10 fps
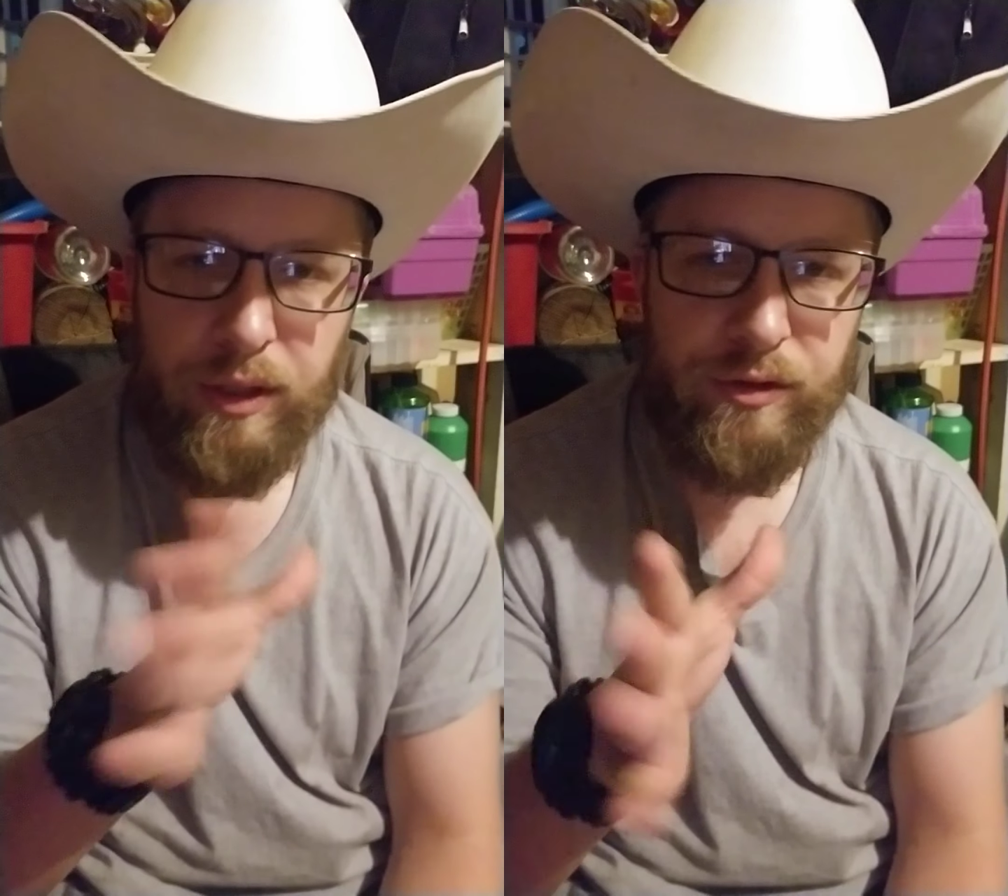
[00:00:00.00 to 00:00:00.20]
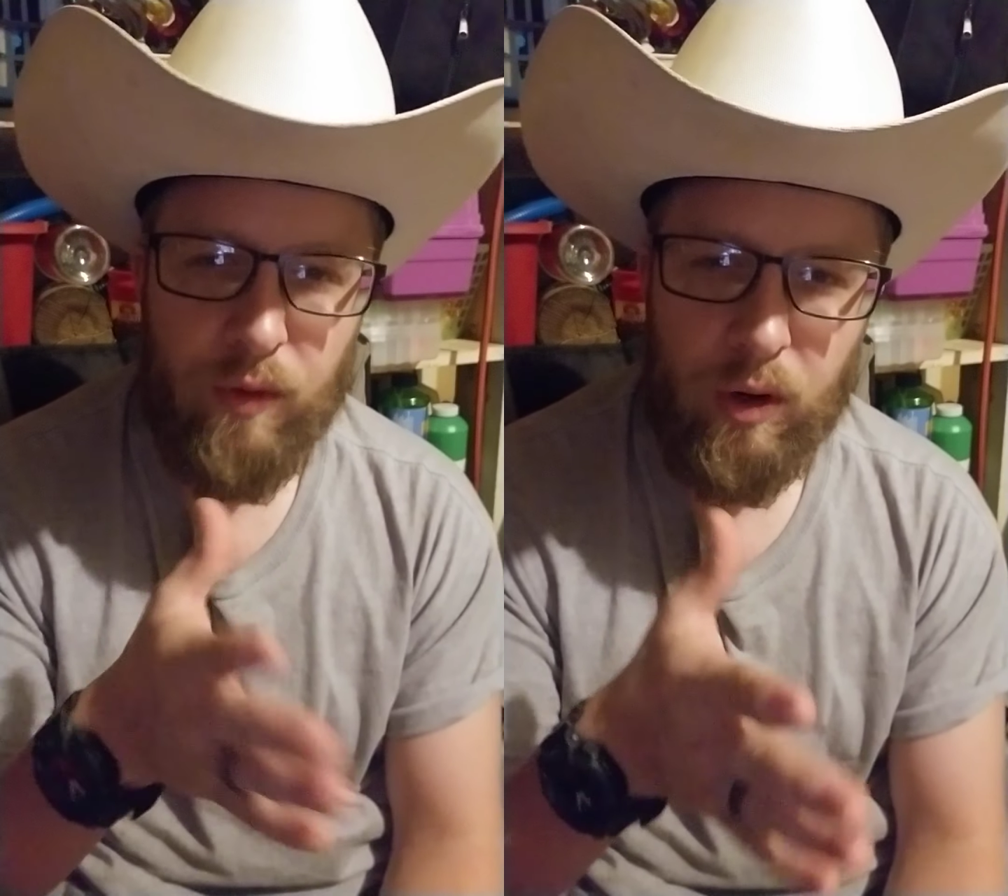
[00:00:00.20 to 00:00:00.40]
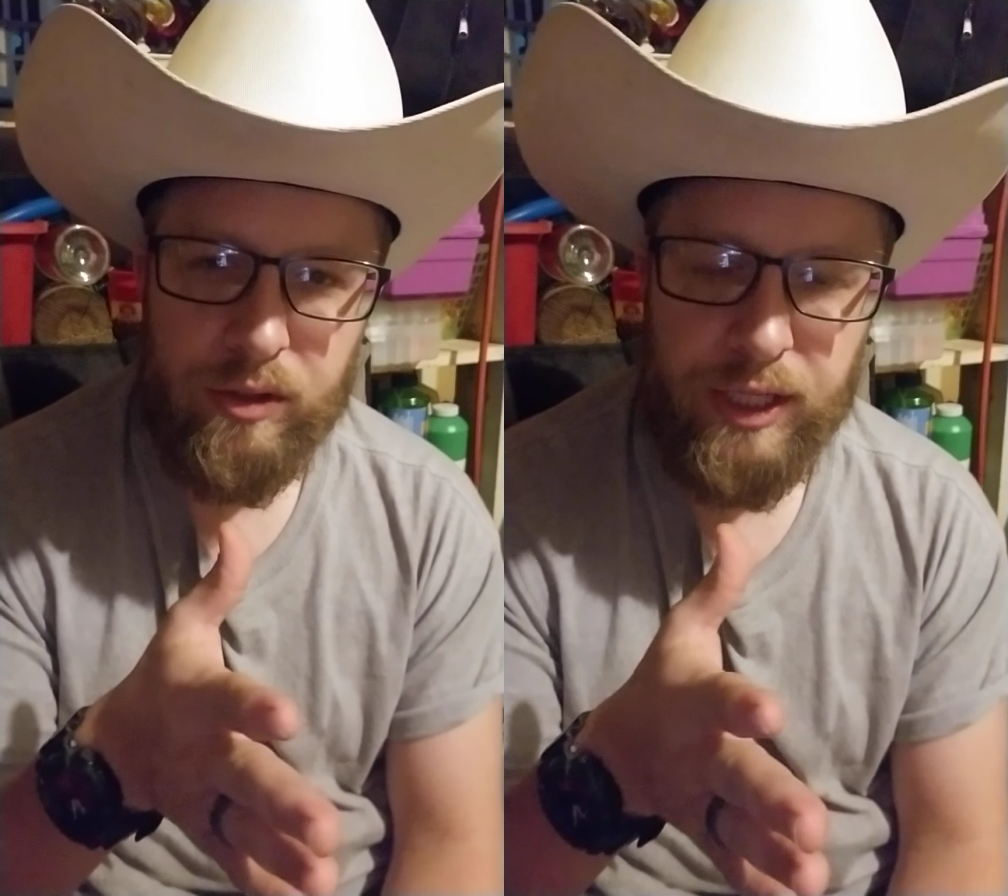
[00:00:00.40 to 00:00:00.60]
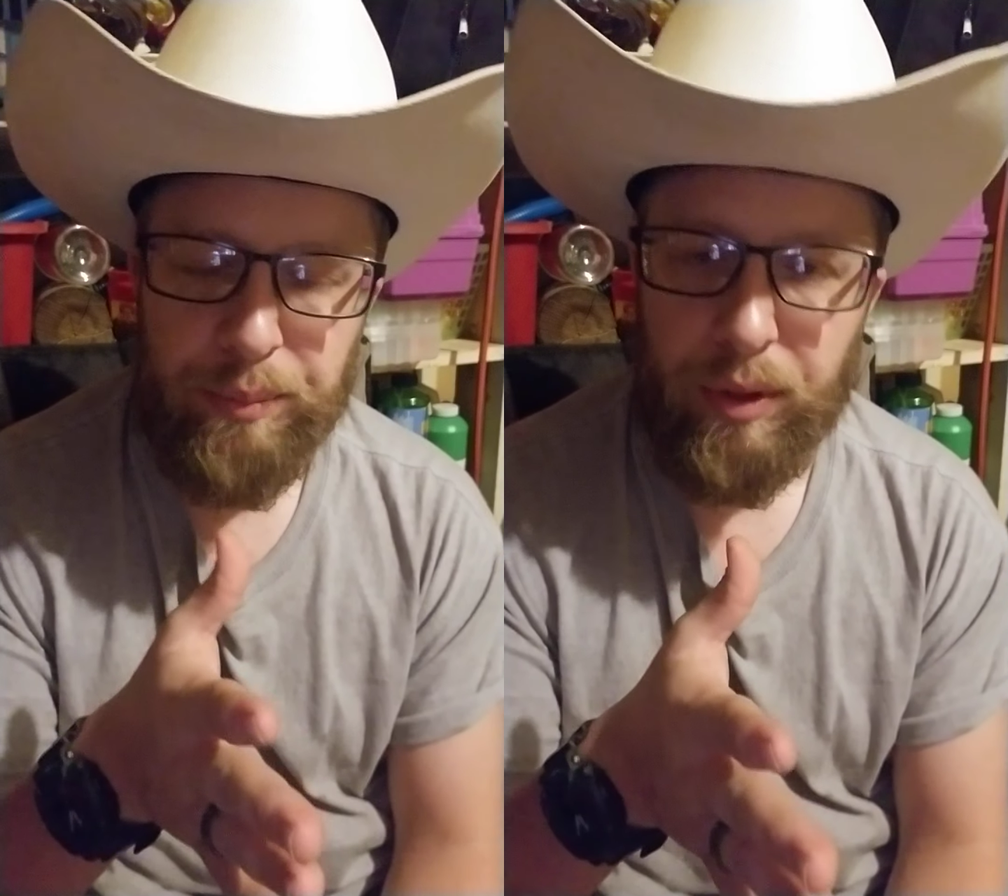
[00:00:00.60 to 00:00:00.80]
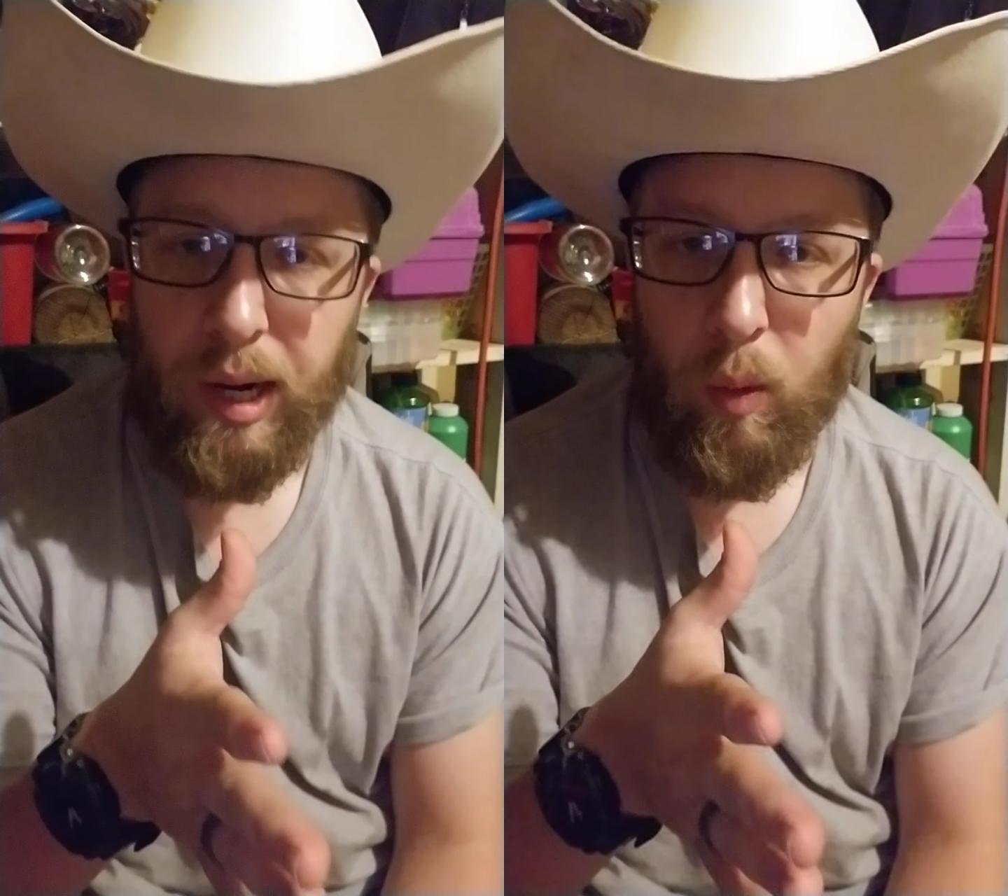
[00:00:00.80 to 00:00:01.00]
as far as
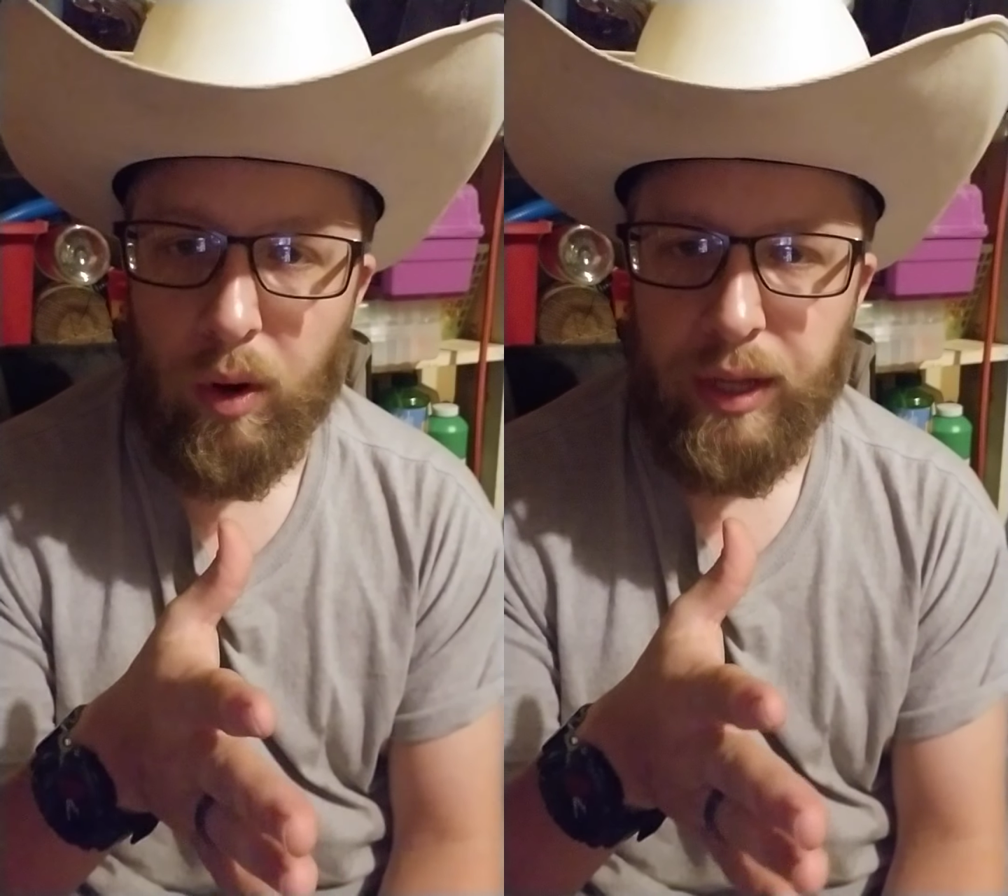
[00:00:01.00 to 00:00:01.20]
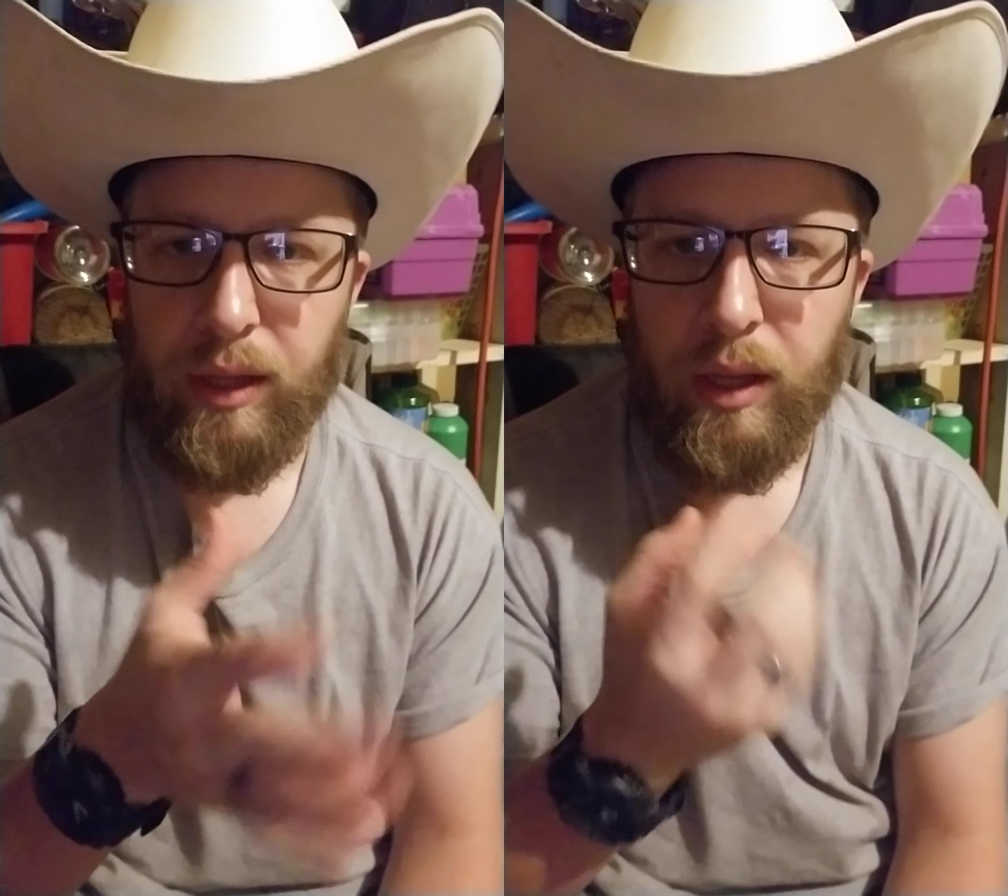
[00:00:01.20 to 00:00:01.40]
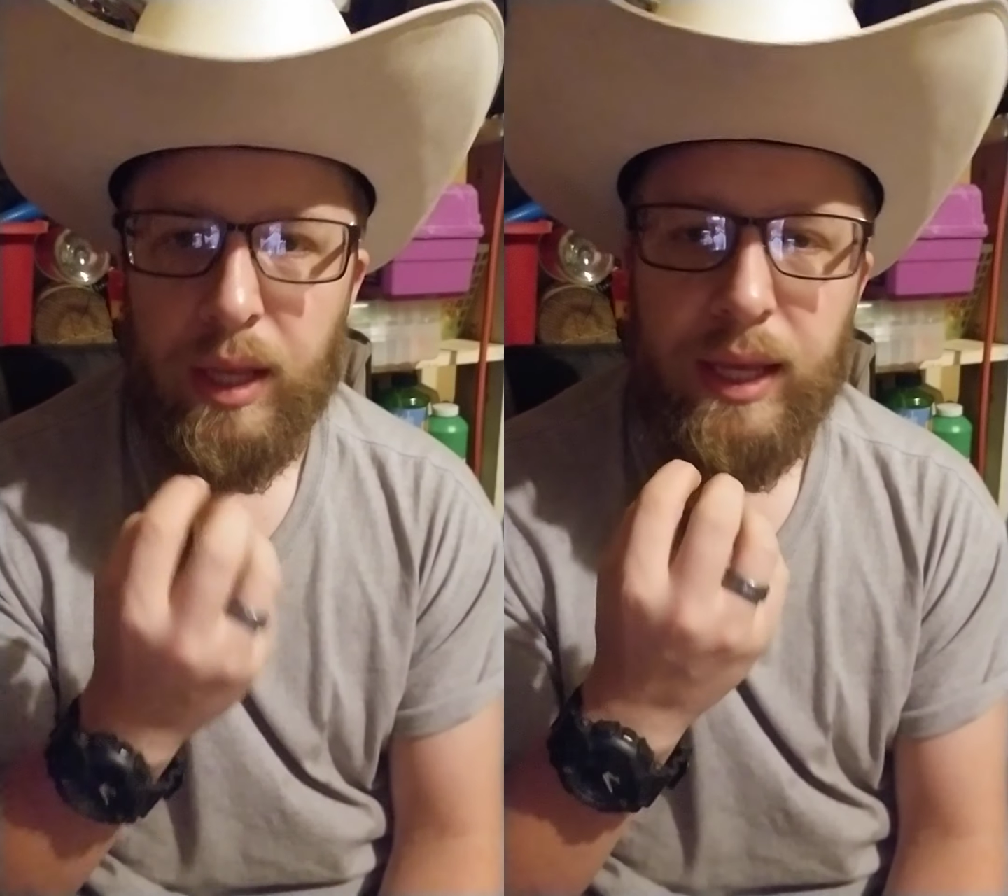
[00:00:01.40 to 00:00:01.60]
like priority